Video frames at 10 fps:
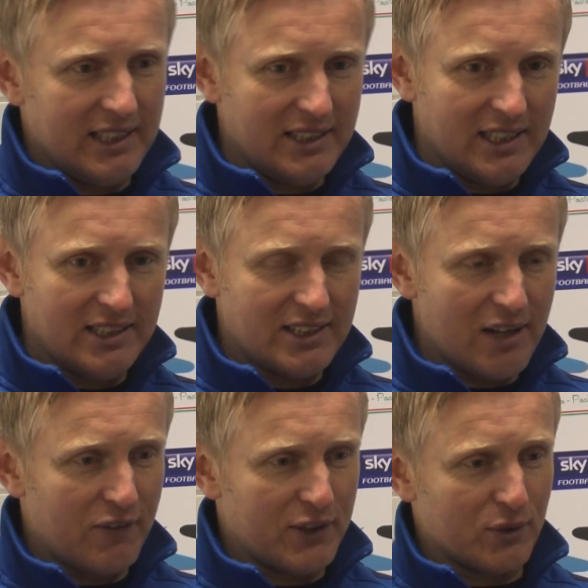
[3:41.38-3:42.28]
he's
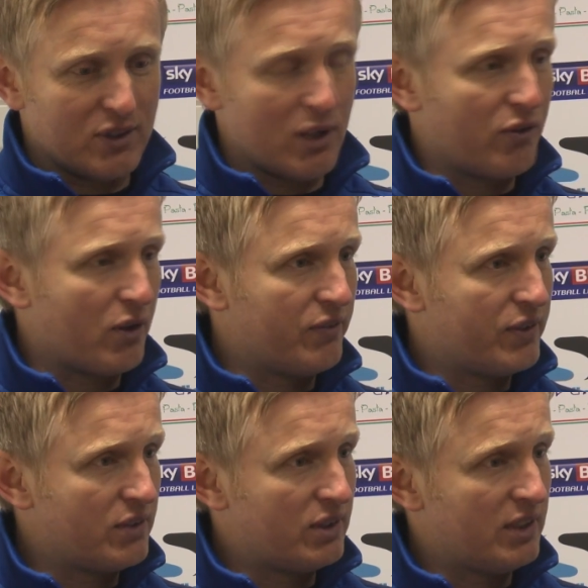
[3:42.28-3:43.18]
definitely got
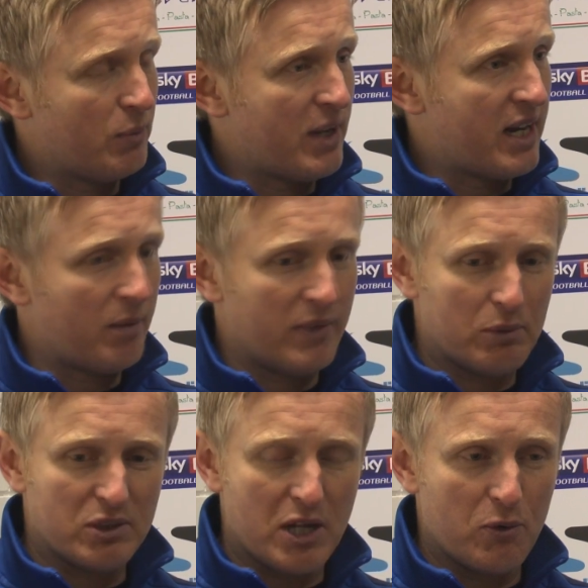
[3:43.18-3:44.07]
self-confidence, and he went up, and
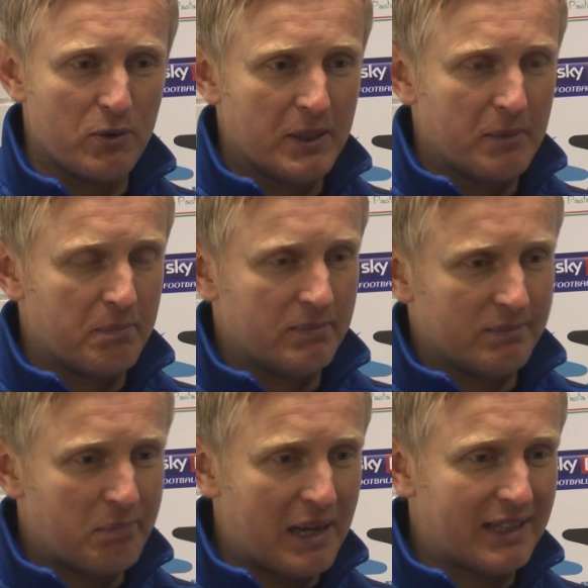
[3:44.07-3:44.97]
there was no
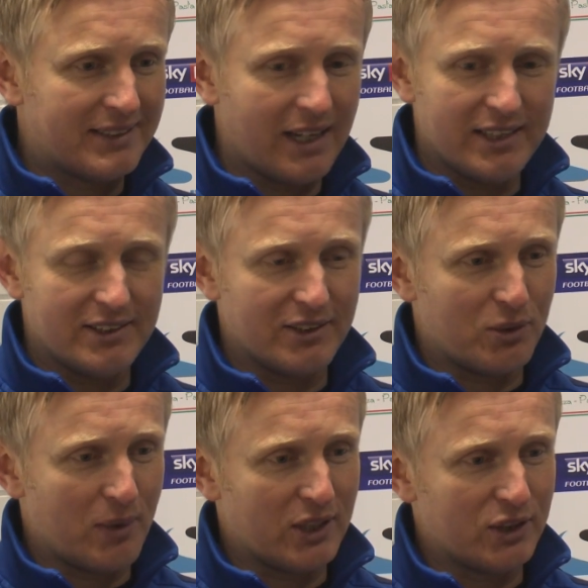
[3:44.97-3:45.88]
Balotelli
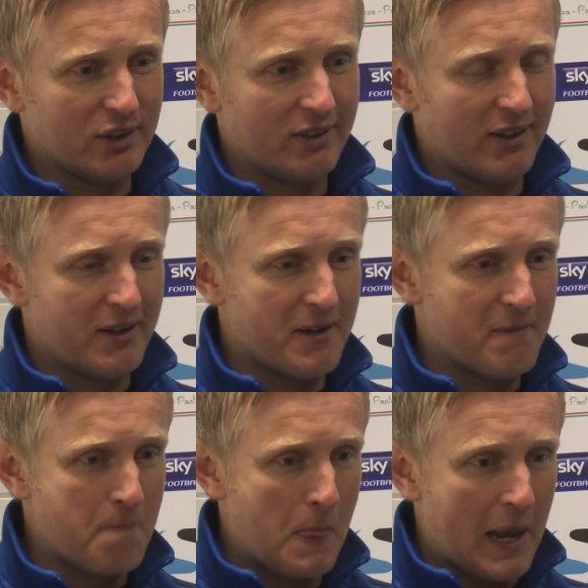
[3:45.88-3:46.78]

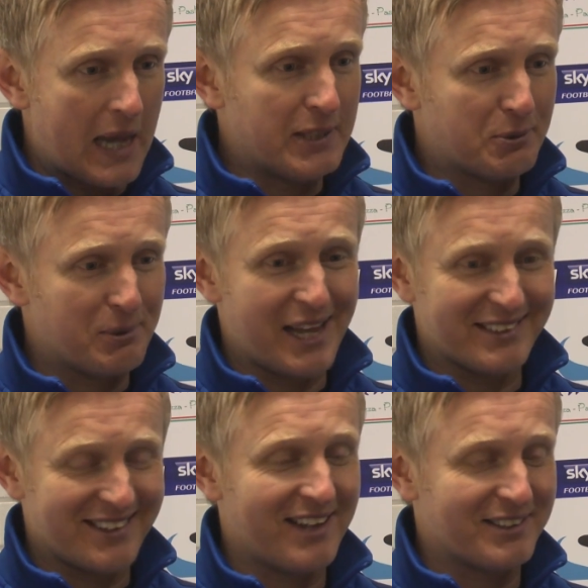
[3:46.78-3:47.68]
situation. Hapes was
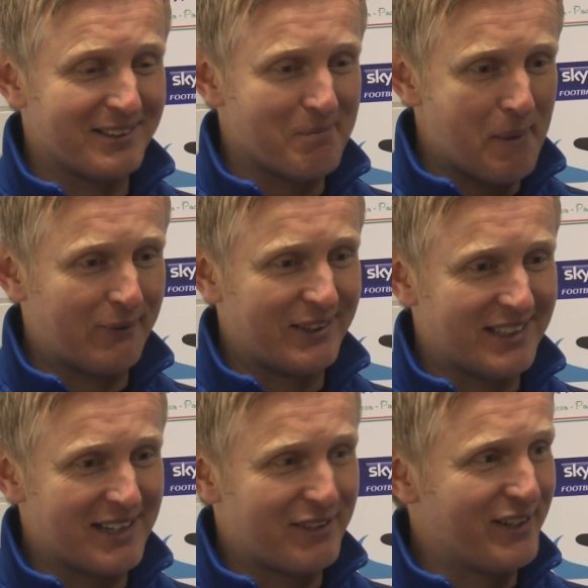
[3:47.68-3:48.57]
actually the penalty
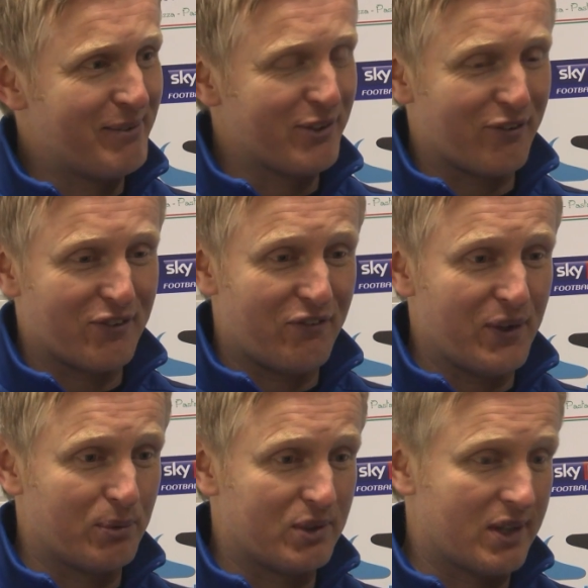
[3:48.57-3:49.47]
taker, and he was off the
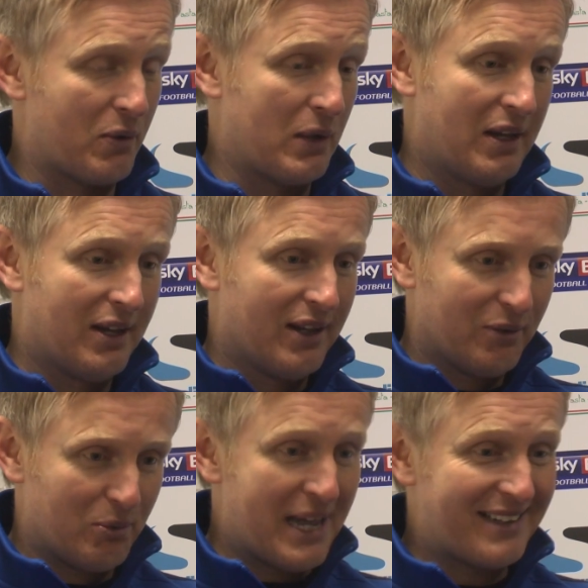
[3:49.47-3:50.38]
field, so
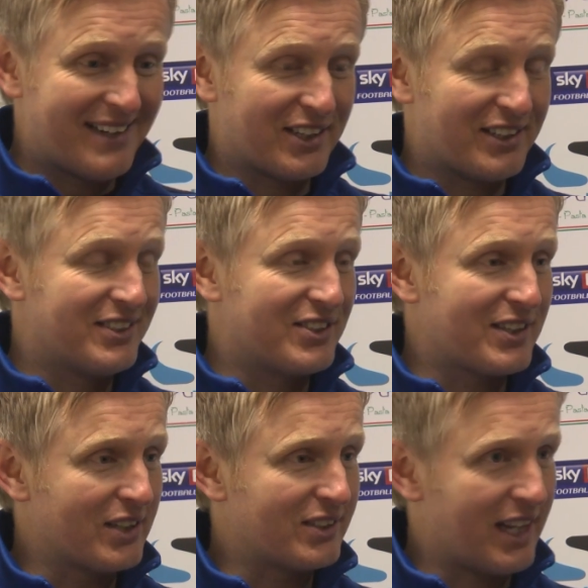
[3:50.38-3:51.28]
we hadn't actually
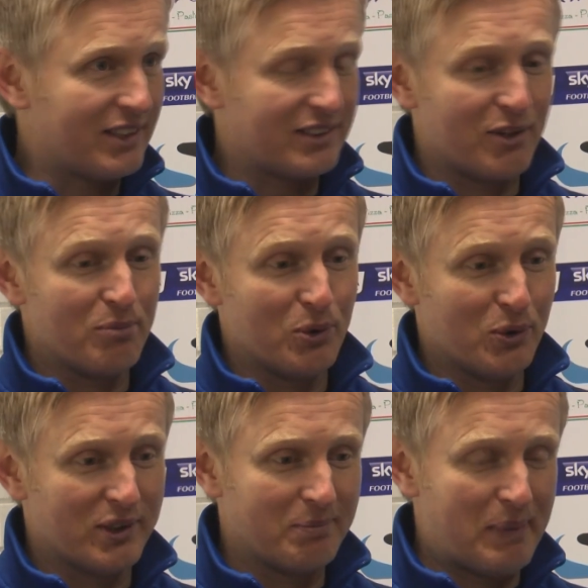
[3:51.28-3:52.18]
discussed that. So
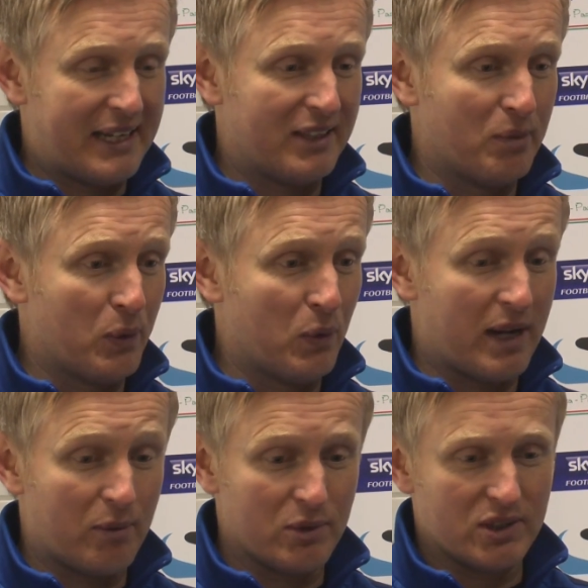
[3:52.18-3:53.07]
Morgan picking the
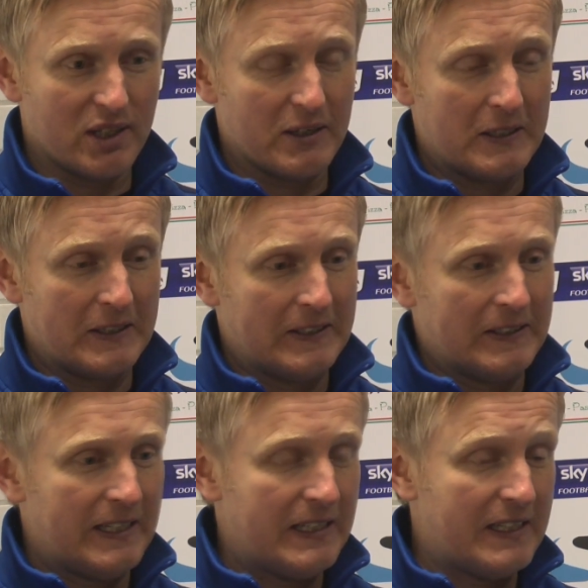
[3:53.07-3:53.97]
ball up was,
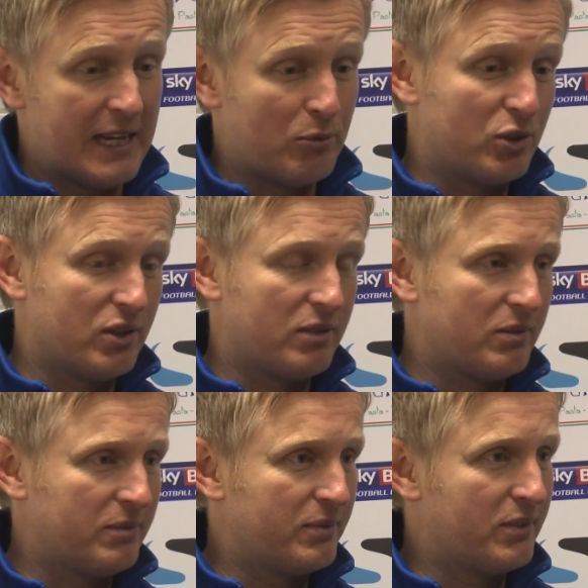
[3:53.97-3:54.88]
in the end, was a
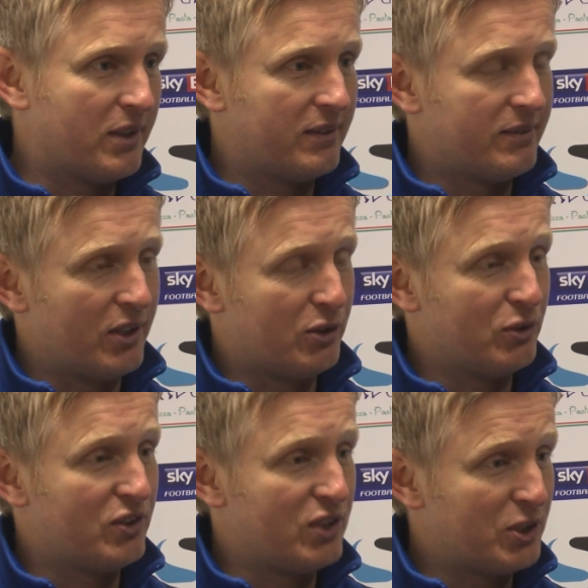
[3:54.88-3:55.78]

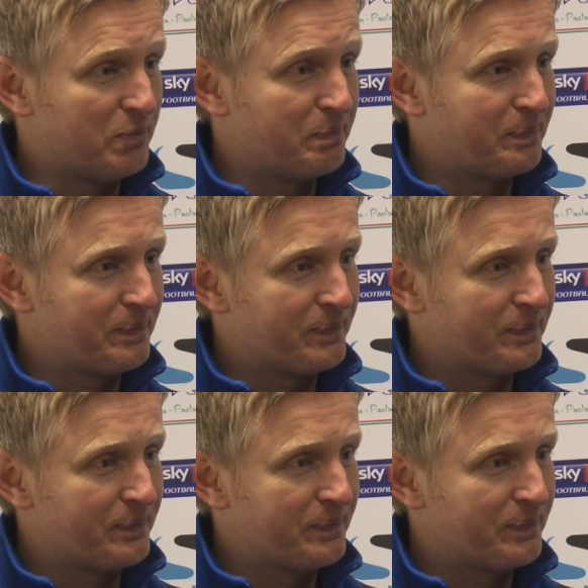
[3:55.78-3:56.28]
good decision.